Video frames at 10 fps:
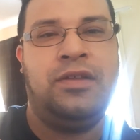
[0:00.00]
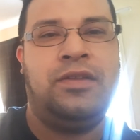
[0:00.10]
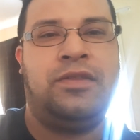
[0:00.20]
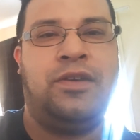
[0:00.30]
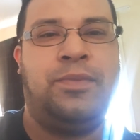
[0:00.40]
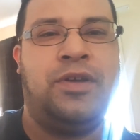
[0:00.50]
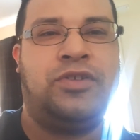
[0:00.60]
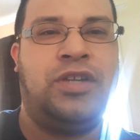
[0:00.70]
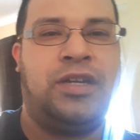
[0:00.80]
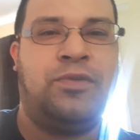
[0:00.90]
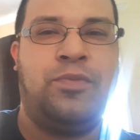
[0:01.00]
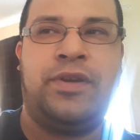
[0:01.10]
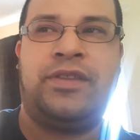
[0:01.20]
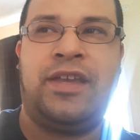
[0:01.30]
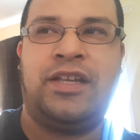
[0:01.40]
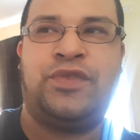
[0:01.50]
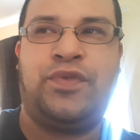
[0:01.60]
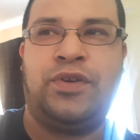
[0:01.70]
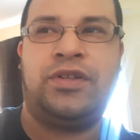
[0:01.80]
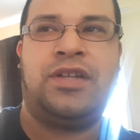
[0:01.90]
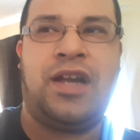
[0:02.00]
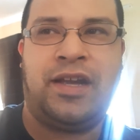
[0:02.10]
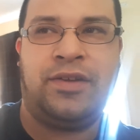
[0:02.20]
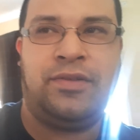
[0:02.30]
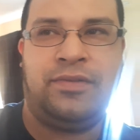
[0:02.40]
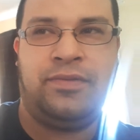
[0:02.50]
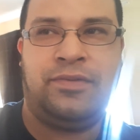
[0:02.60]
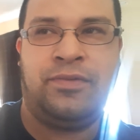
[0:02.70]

the male chicken will make the eggs fertile.